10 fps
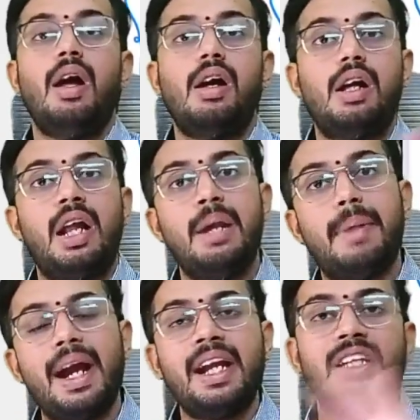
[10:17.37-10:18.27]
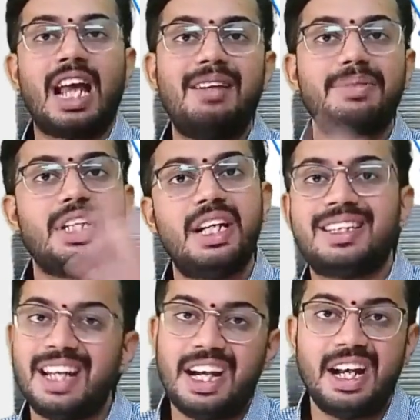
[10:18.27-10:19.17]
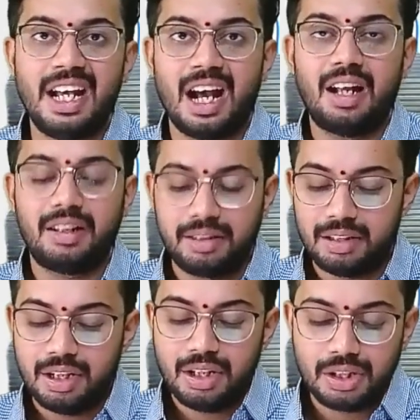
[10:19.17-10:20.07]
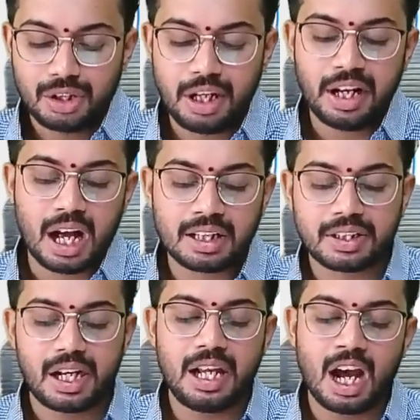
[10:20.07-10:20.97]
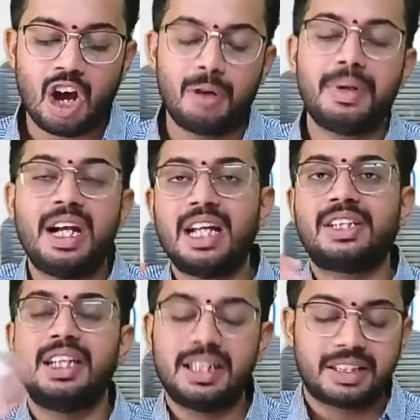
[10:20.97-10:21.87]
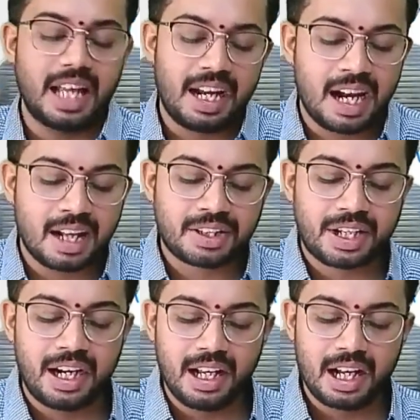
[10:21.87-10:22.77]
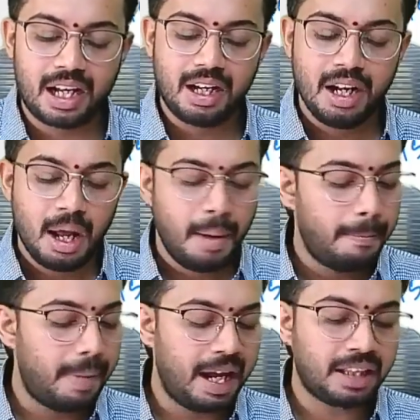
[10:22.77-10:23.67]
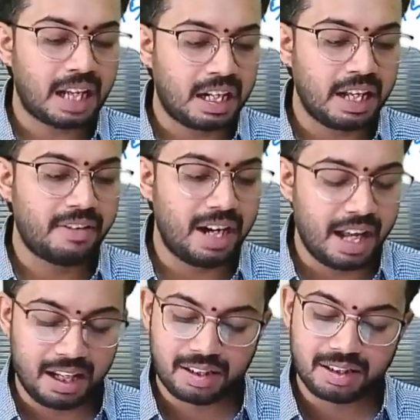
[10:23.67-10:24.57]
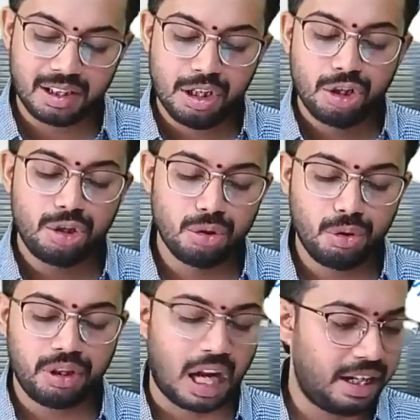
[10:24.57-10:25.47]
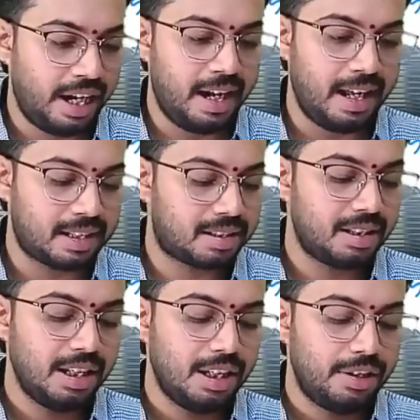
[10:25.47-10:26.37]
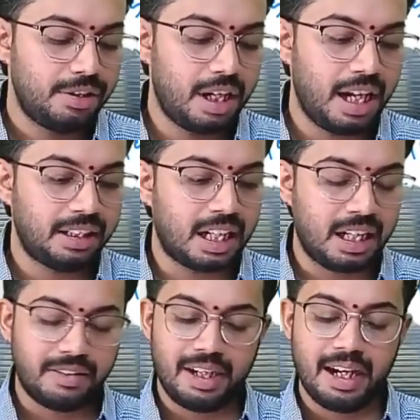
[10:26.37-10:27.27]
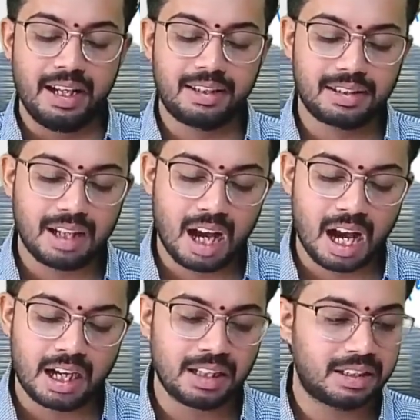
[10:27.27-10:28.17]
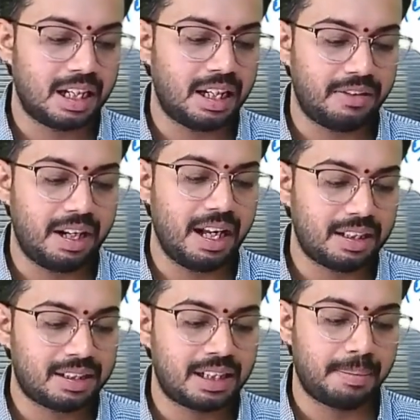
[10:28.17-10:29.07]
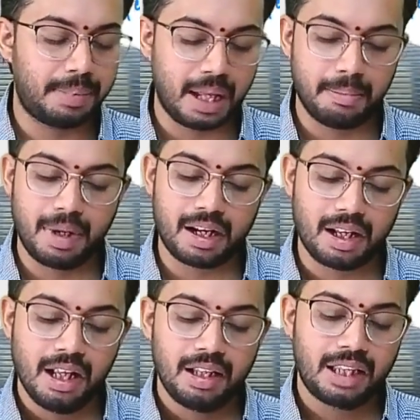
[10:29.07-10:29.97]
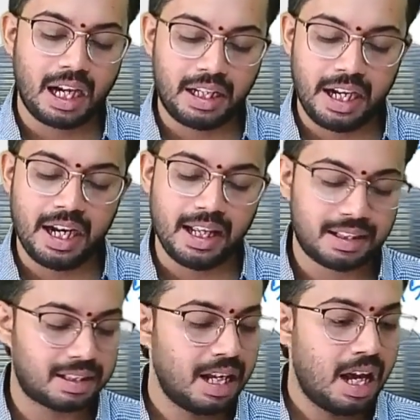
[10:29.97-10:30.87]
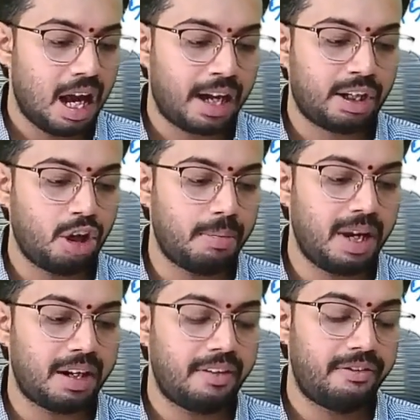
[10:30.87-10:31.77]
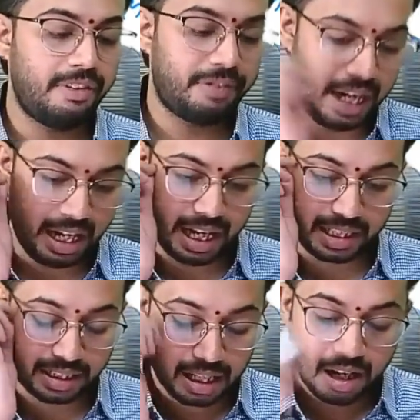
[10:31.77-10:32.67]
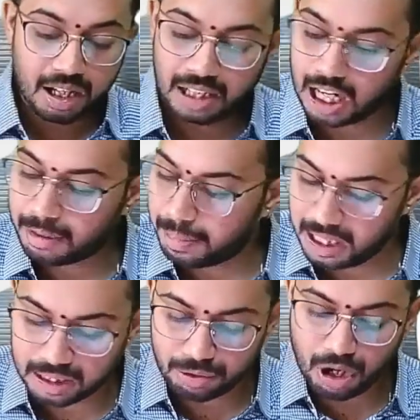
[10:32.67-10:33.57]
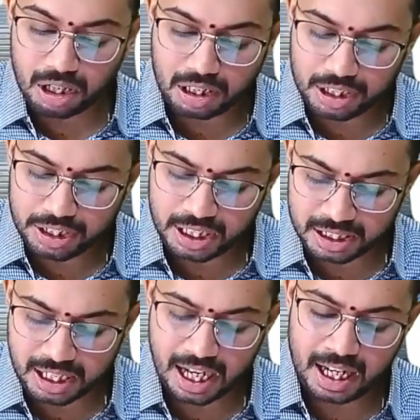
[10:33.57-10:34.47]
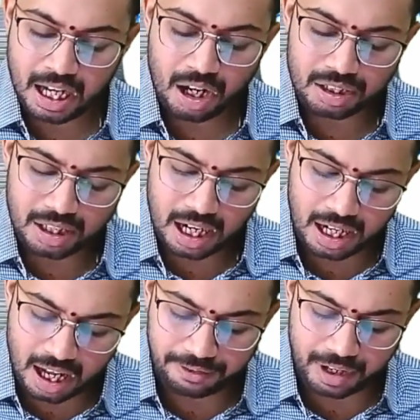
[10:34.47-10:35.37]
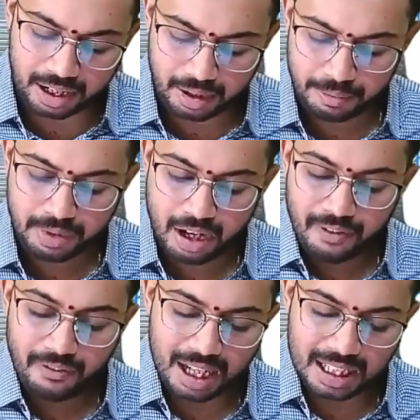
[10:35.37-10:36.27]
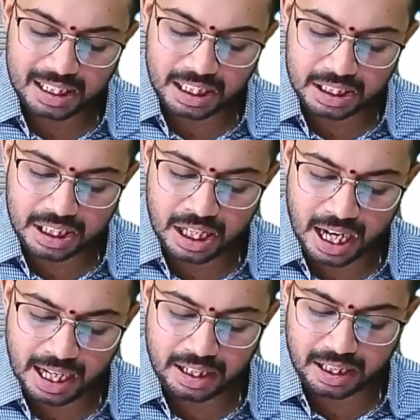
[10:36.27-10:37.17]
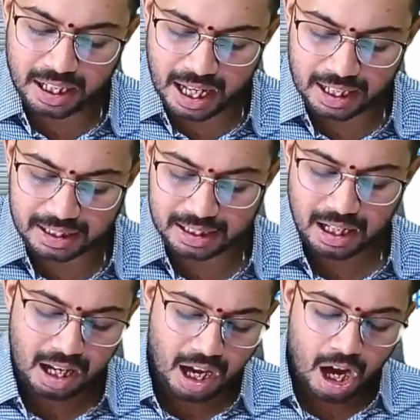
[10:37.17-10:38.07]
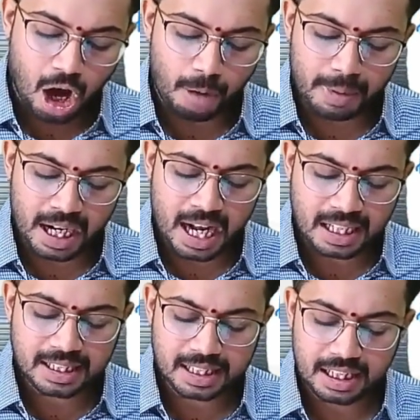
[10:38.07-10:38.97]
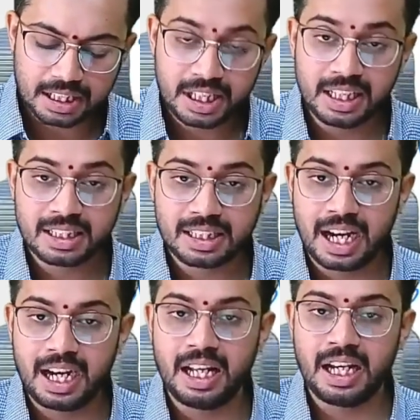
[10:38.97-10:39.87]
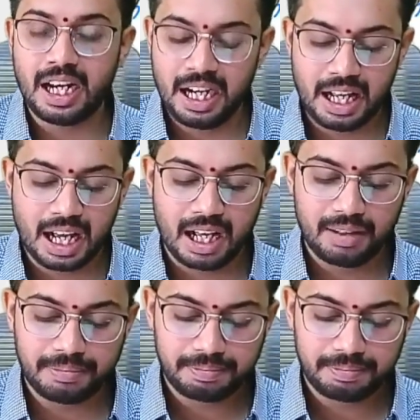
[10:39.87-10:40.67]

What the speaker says: Remaining time she is in India. So in Australia, how many days she is there in Australia? May 31 days, June 30 days, July 31 days, August 31 days, September 30 days, October 15 days. That means what? She stayed in Australia for 168 days. How many days she stayed in India?